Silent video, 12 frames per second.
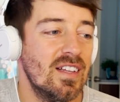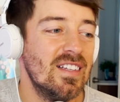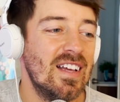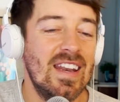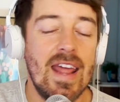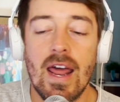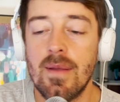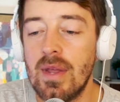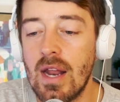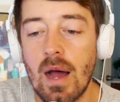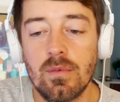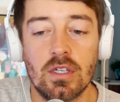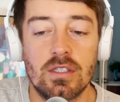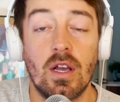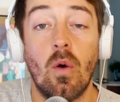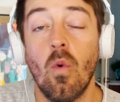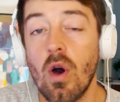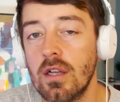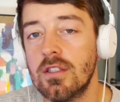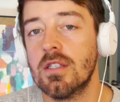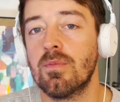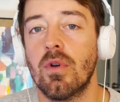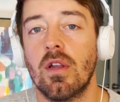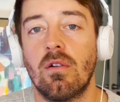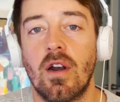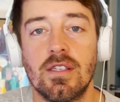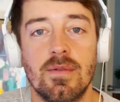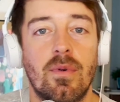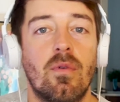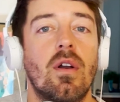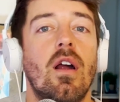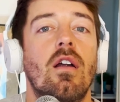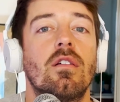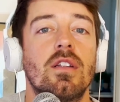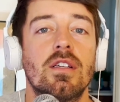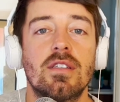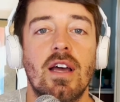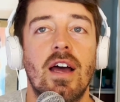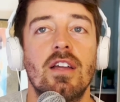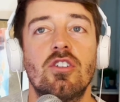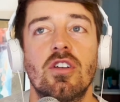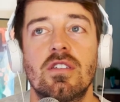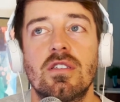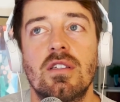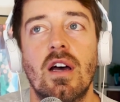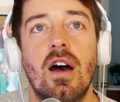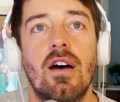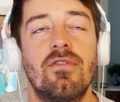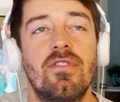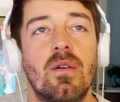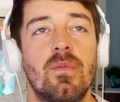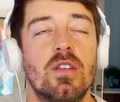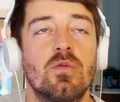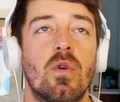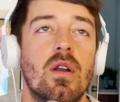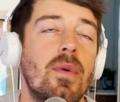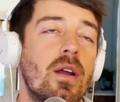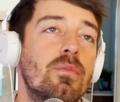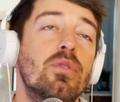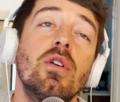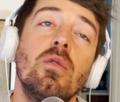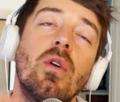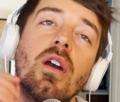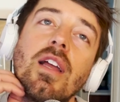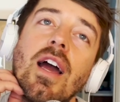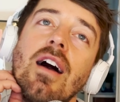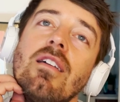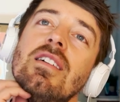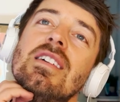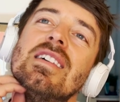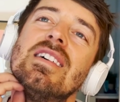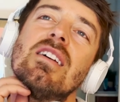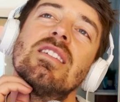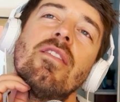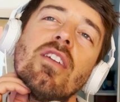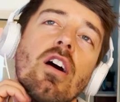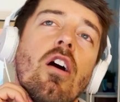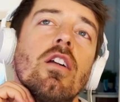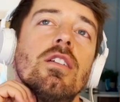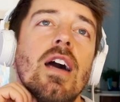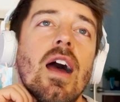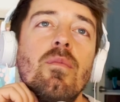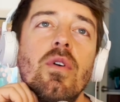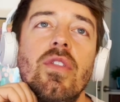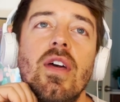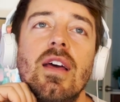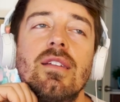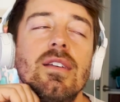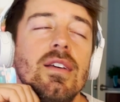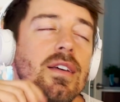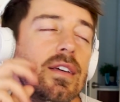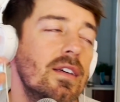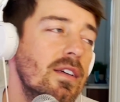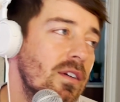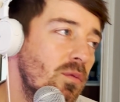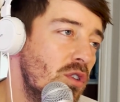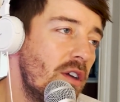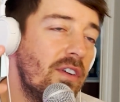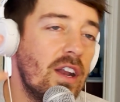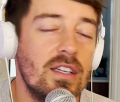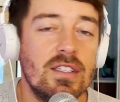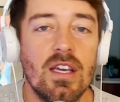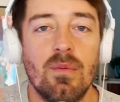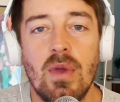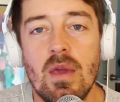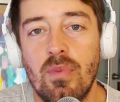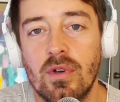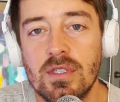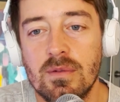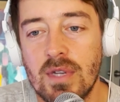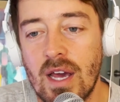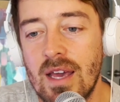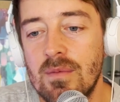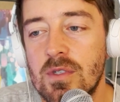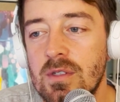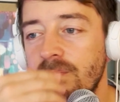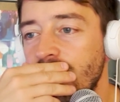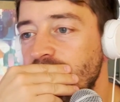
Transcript: inanimate objects at once it's pretty crazy but regardless i just uh, filmed this one about a pre-workout i was having a hard time with it when you have an idea people sometimes